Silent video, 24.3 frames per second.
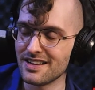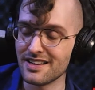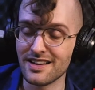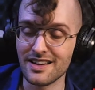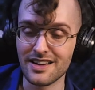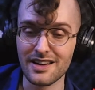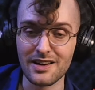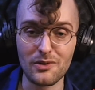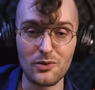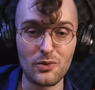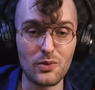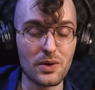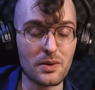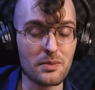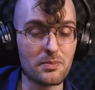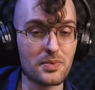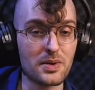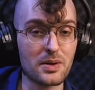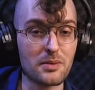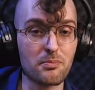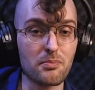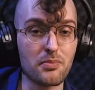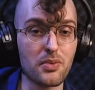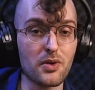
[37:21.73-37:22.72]
It would have
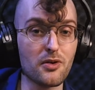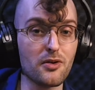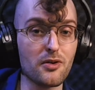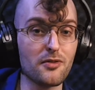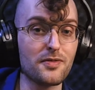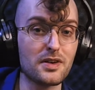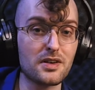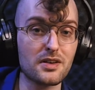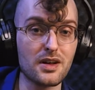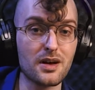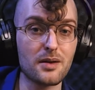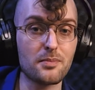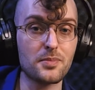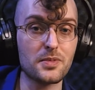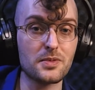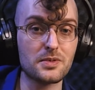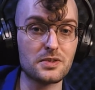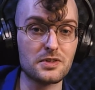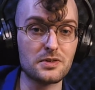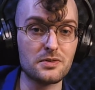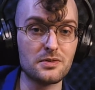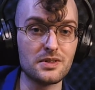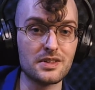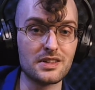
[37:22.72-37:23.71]
been a perfect
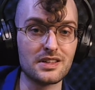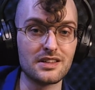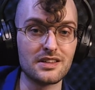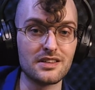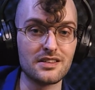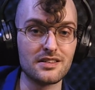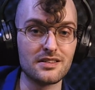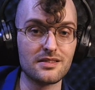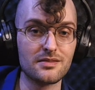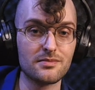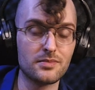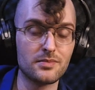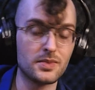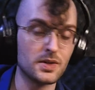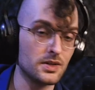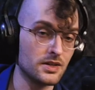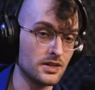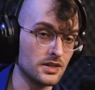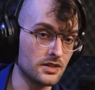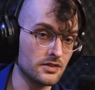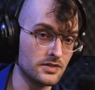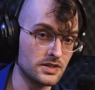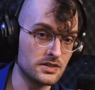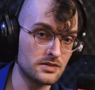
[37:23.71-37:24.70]
opportunity,
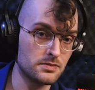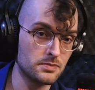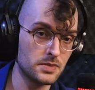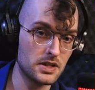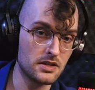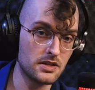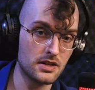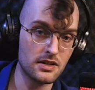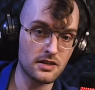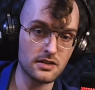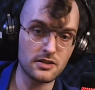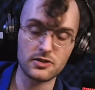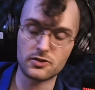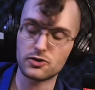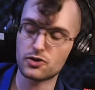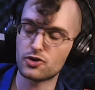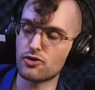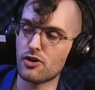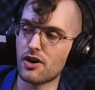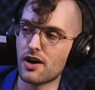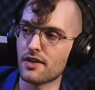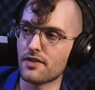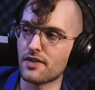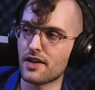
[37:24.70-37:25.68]
politically speaking, to
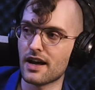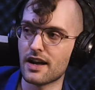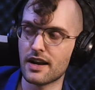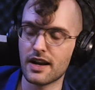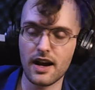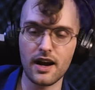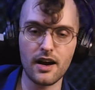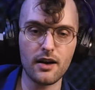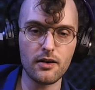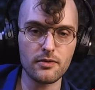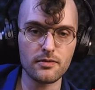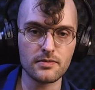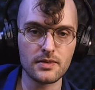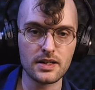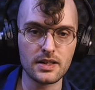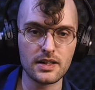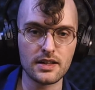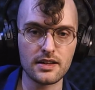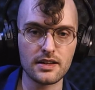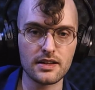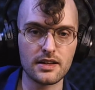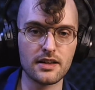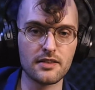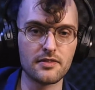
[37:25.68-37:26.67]
trot that out,
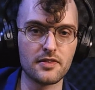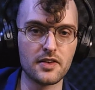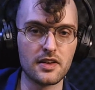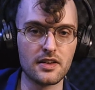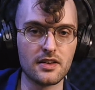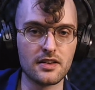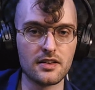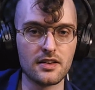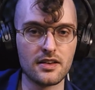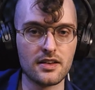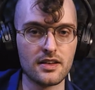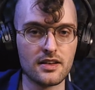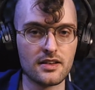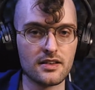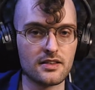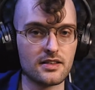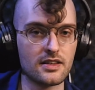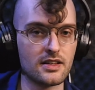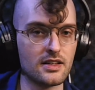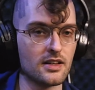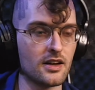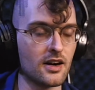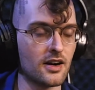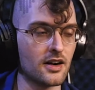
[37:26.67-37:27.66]
given
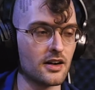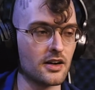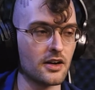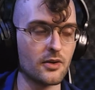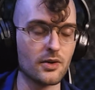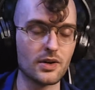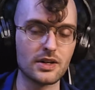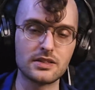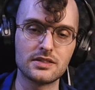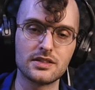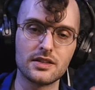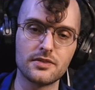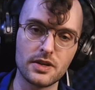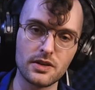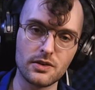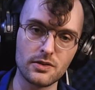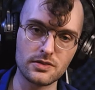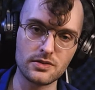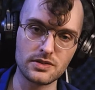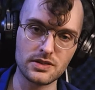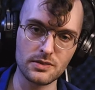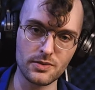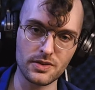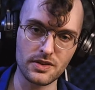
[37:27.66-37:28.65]
the ongoing
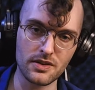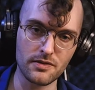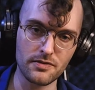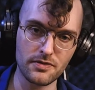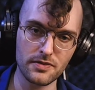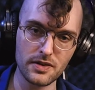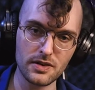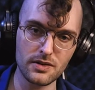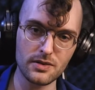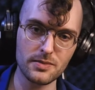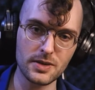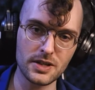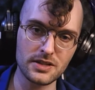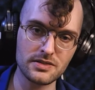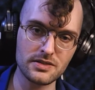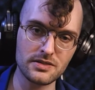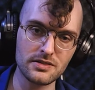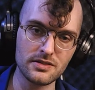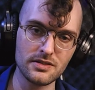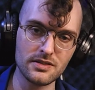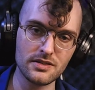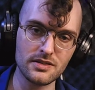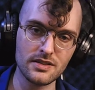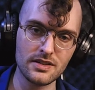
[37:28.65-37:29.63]
difficulty with the
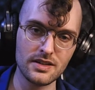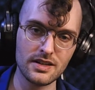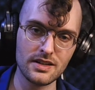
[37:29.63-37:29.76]
filibuster.